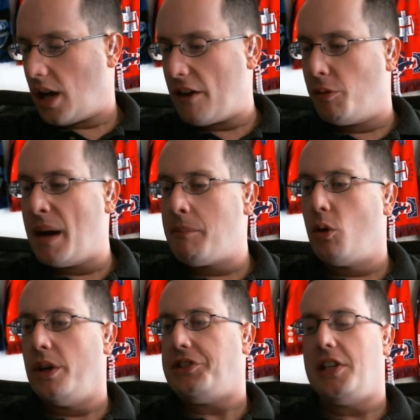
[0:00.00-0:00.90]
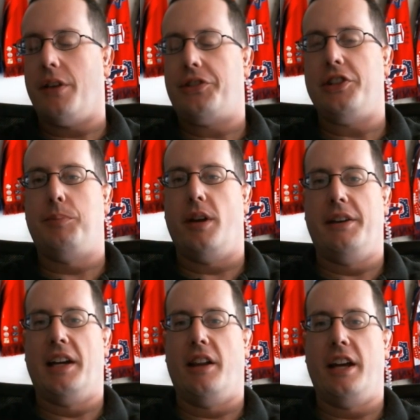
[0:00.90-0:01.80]
I remember when TFC
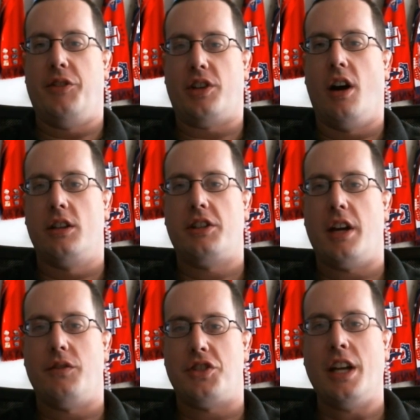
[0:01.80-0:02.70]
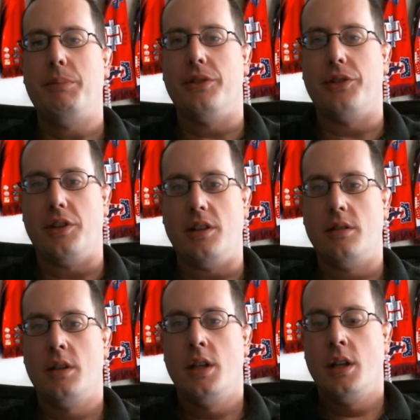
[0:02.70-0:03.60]
played LA in the CONCACAF Champions
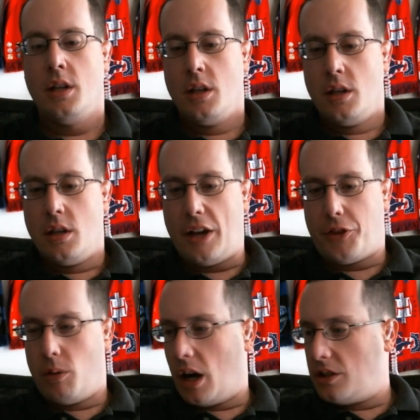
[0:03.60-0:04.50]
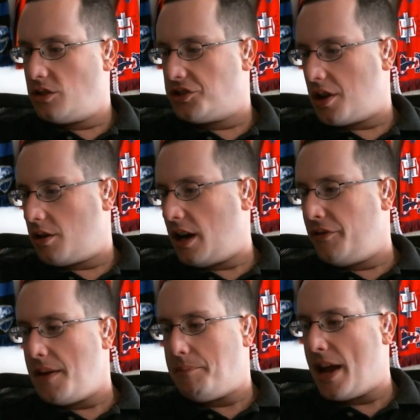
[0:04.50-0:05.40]
League at the Rodgers Center, and they